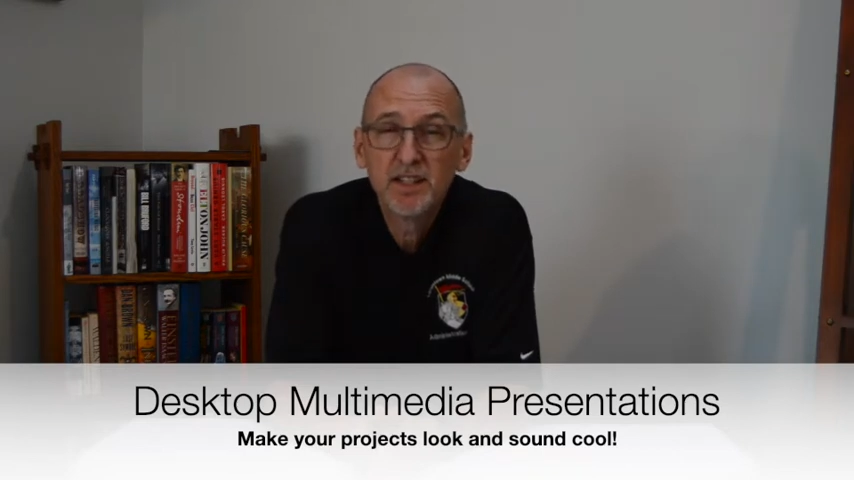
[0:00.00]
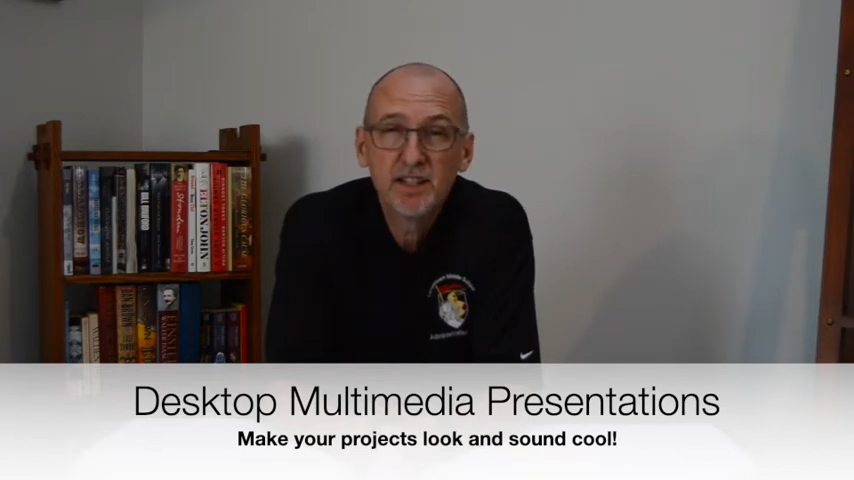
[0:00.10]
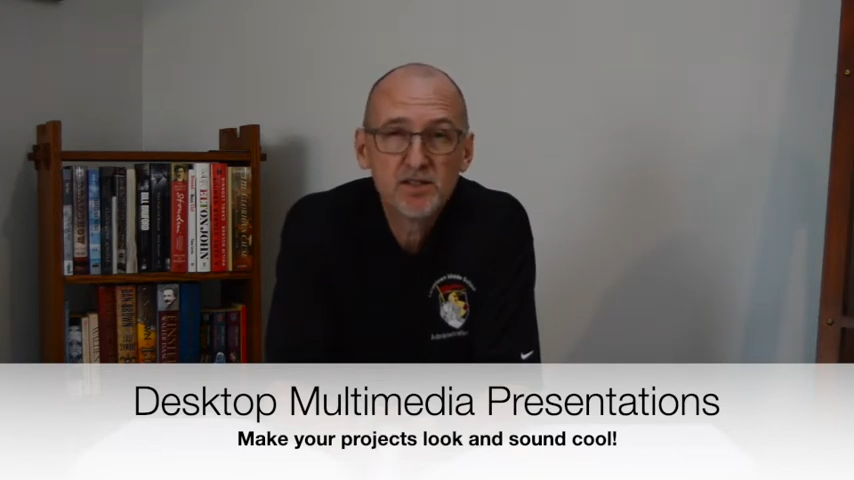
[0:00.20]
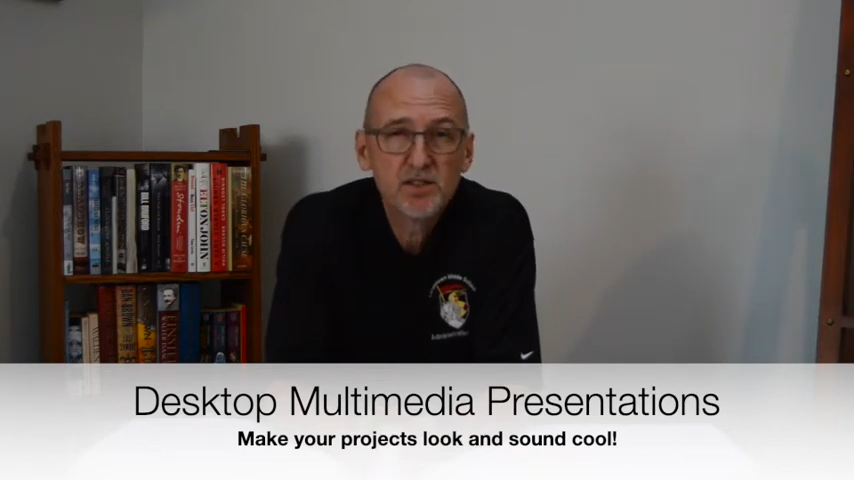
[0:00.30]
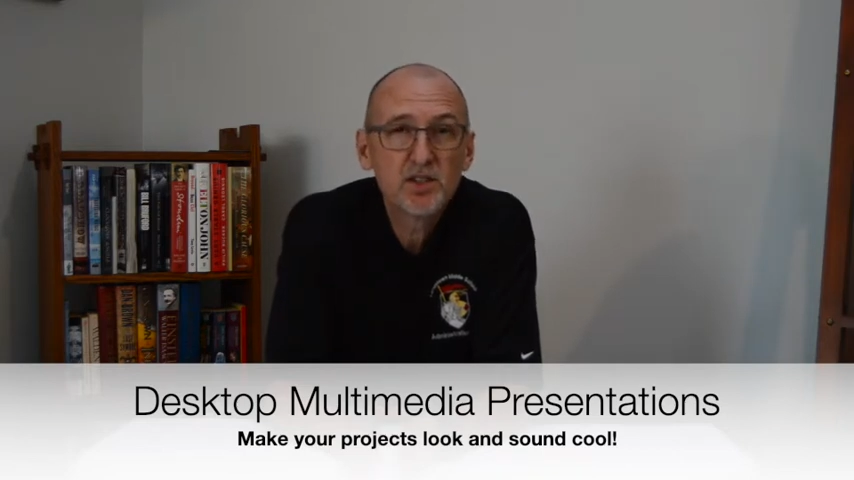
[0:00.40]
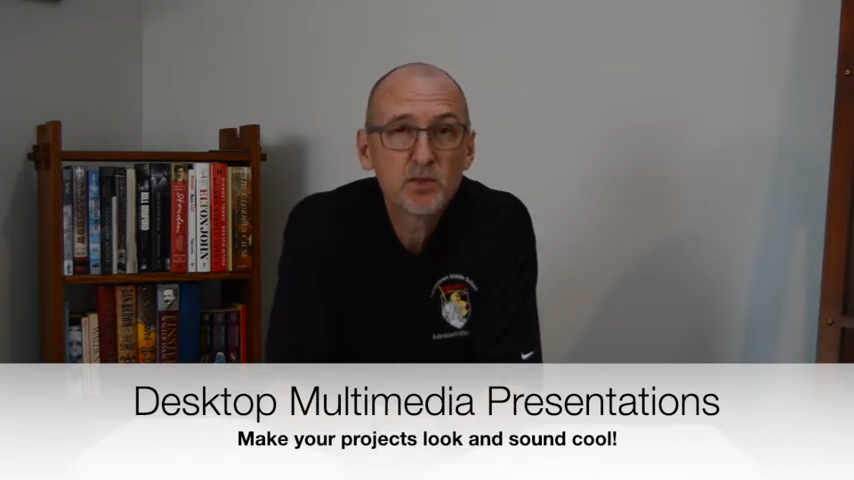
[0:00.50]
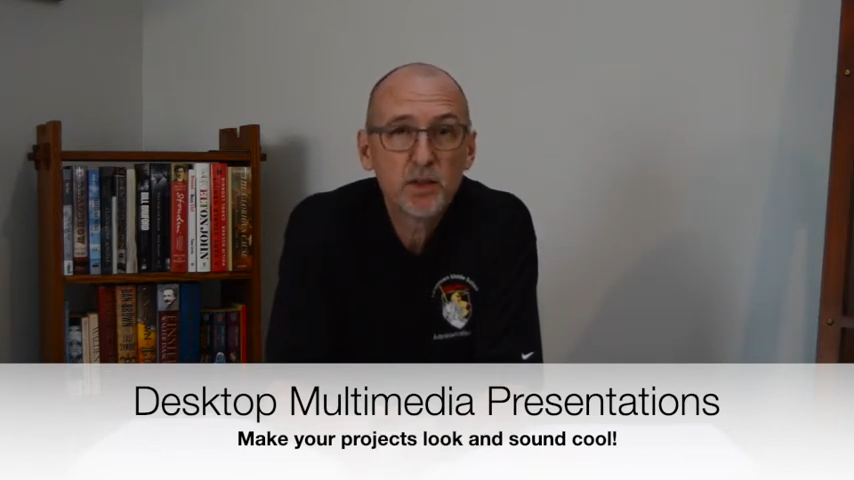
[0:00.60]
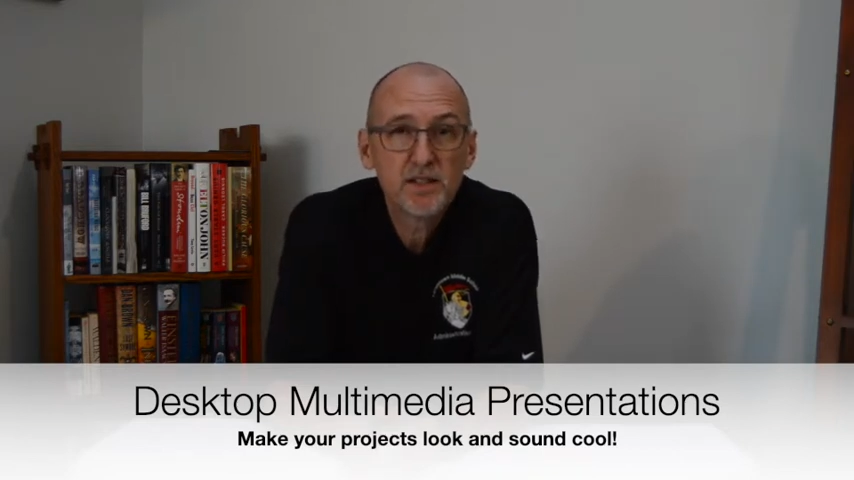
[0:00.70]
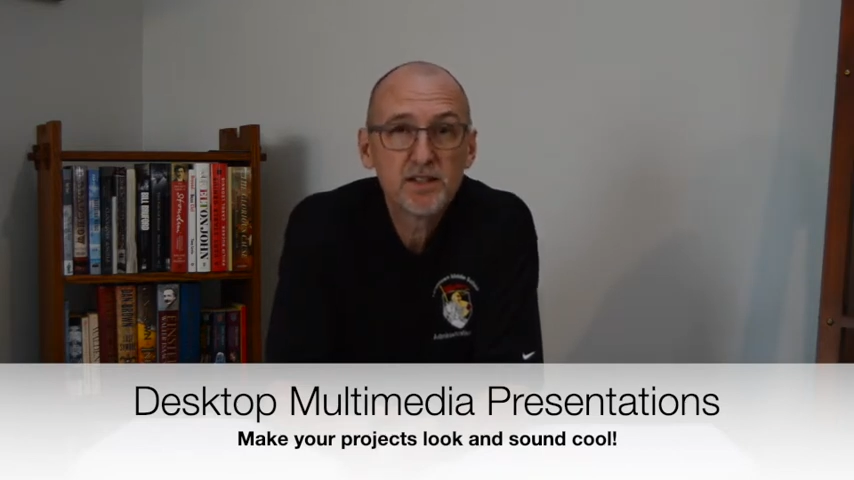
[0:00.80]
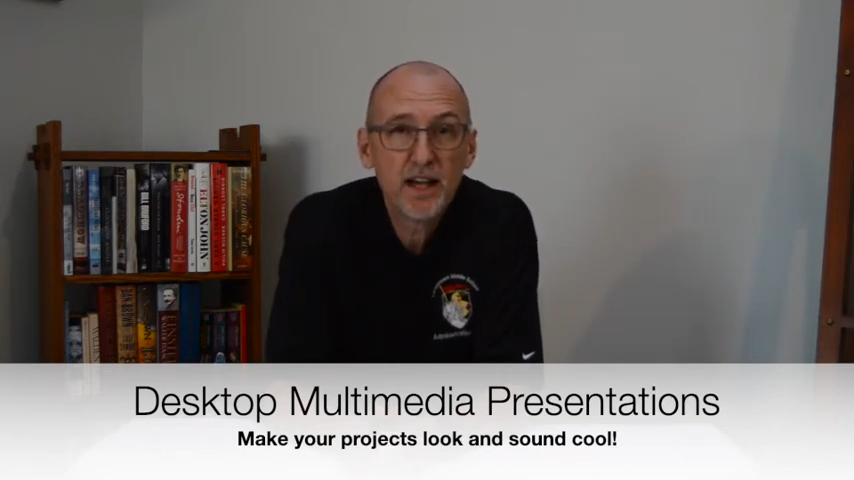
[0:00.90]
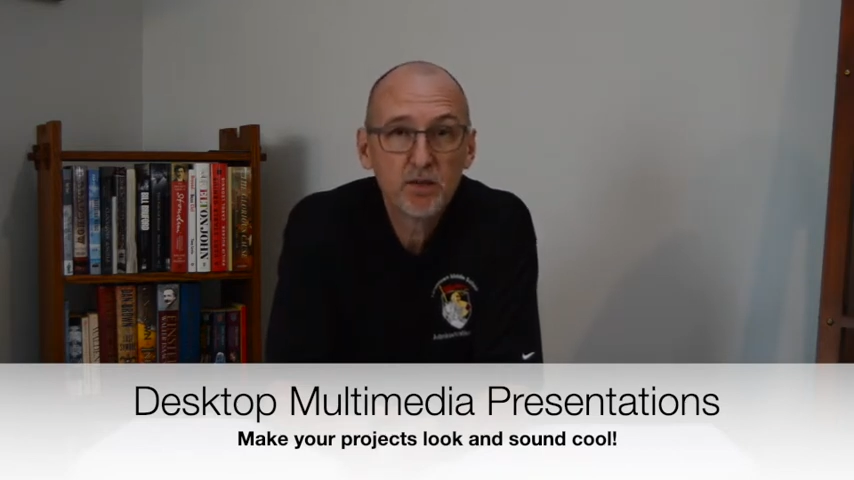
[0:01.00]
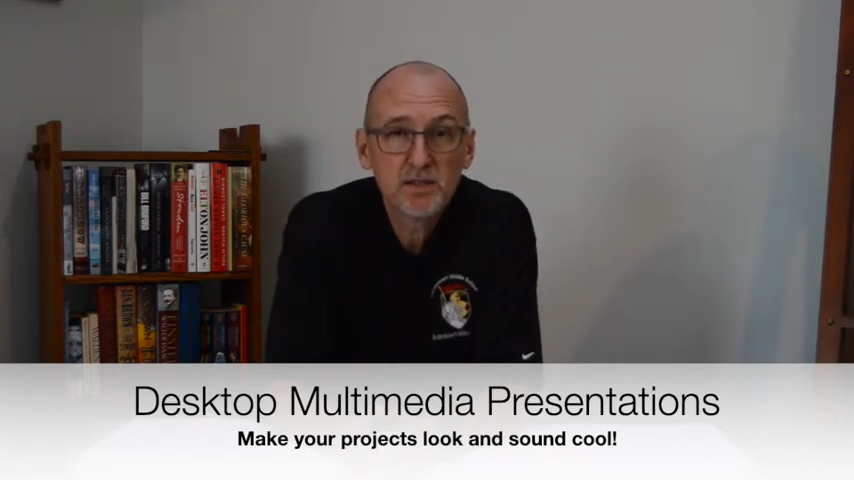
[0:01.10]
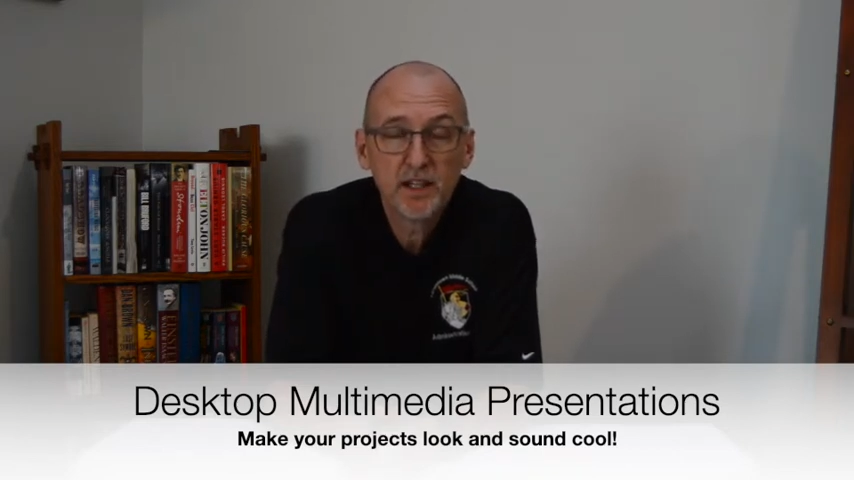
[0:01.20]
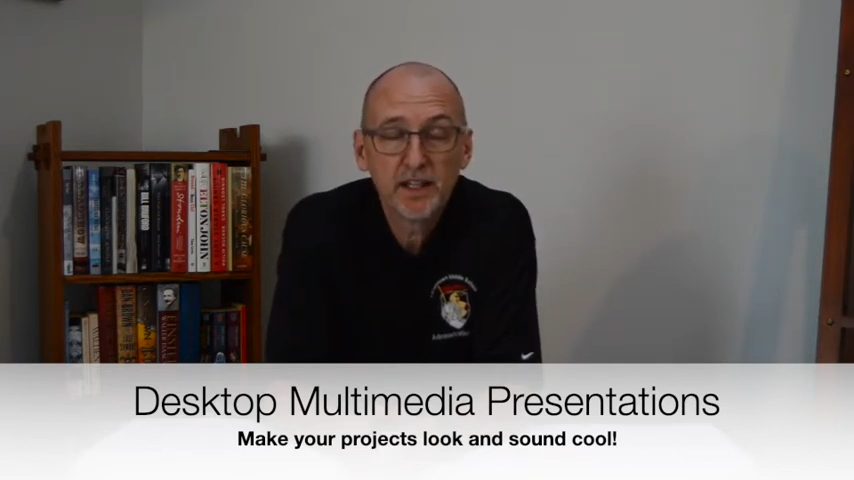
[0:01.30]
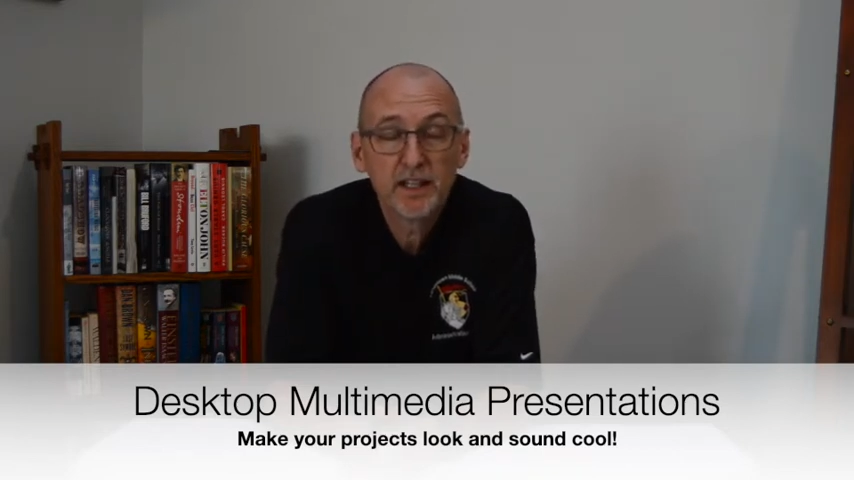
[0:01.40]
is just what it sounds
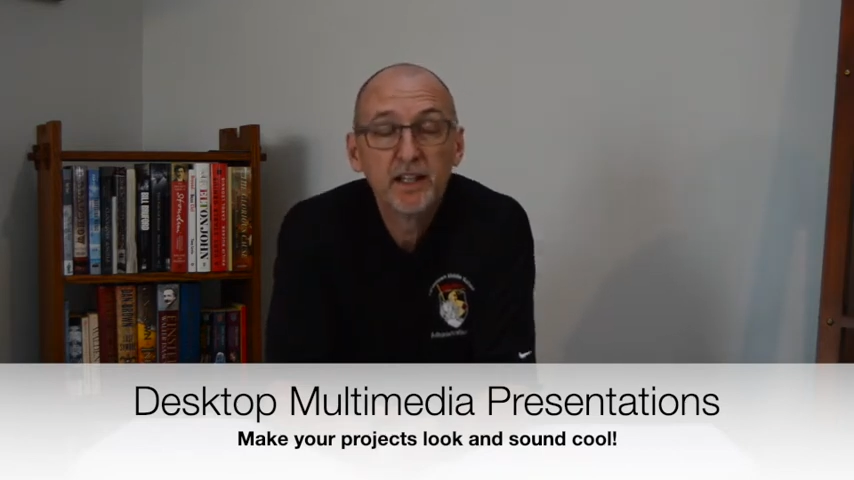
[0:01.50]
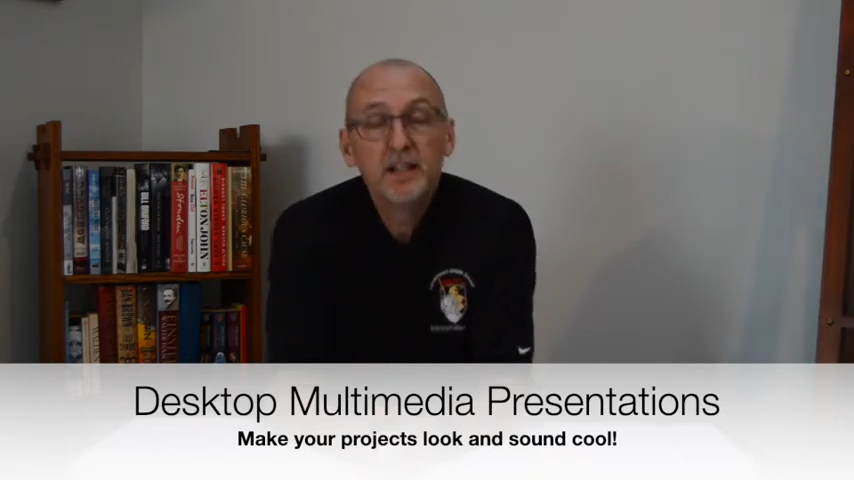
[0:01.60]
like.